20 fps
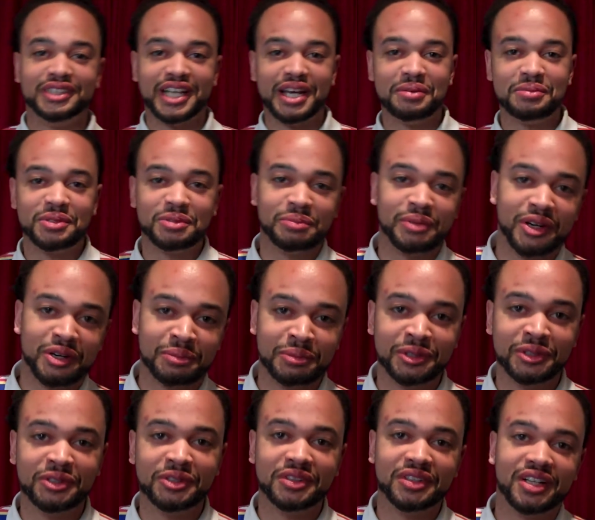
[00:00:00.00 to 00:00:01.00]
James
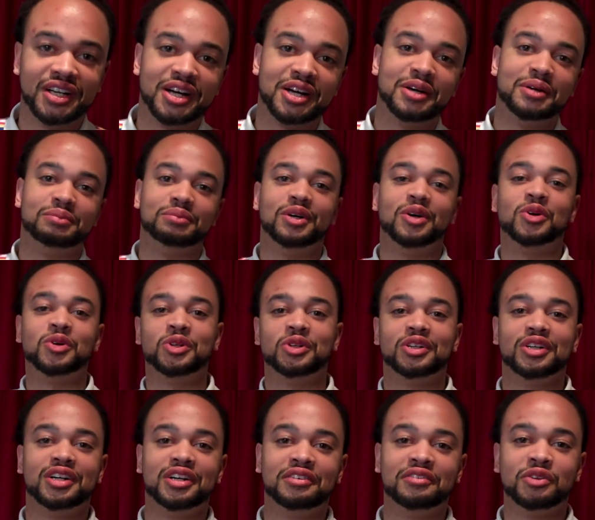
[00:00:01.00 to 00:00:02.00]
Marable,
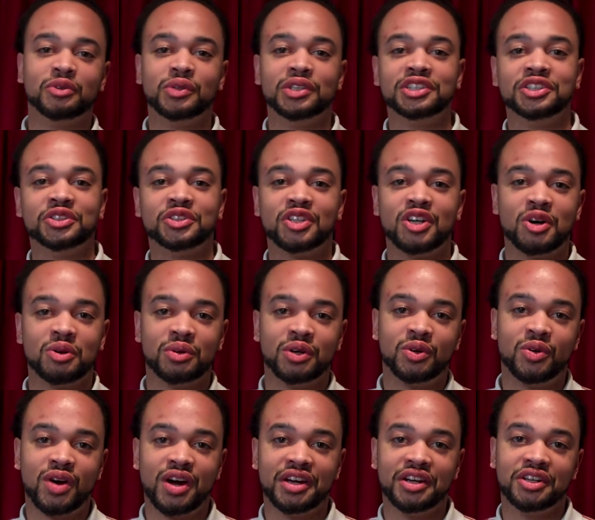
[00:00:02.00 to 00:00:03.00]
owner of Original Thought
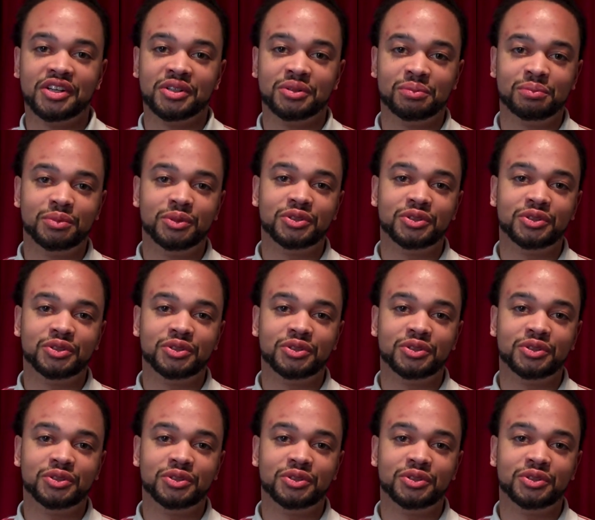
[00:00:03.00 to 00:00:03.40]
Required